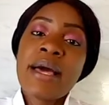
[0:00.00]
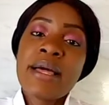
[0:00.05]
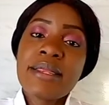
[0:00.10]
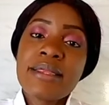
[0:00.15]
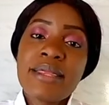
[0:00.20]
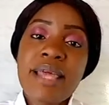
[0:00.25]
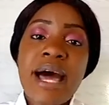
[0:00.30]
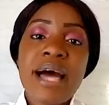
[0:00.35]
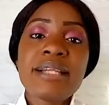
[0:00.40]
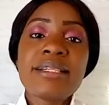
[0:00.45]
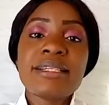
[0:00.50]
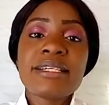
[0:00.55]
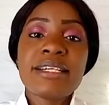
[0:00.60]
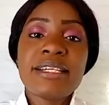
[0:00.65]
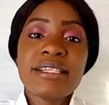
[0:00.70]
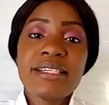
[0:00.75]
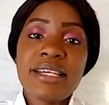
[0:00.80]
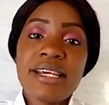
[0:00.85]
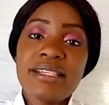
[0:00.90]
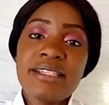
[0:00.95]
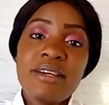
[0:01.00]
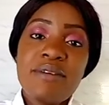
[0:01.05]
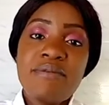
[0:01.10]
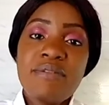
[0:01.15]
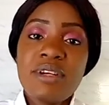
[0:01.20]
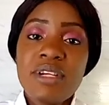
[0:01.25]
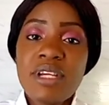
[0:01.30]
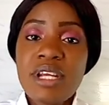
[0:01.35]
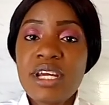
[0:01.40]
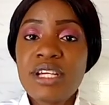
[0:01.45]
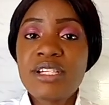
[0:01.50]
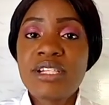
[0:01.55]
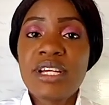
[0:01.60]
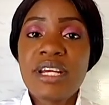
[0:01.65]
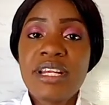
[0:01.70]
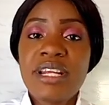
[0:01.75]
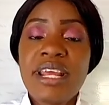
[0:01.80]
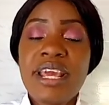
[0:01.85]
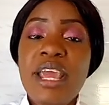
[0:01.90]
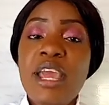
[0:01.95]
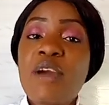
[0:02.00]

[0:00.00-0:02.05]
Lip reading: That is the definition.